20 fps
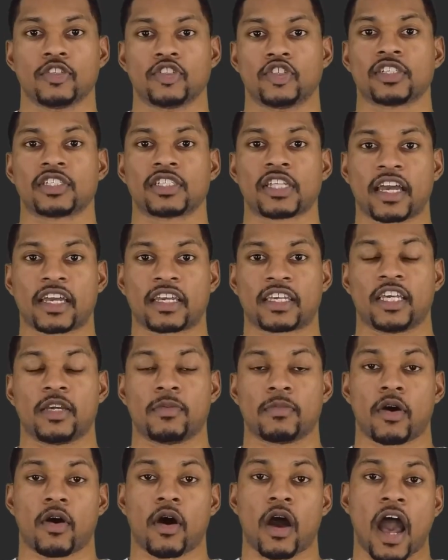Just like
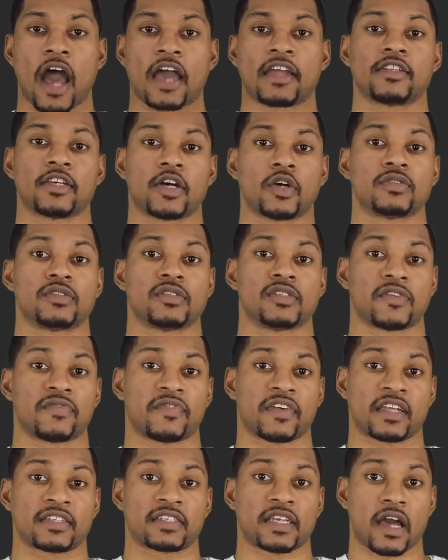chemo, high doses of
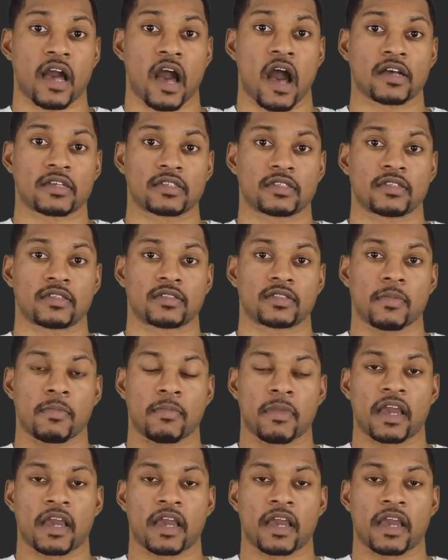antioxidants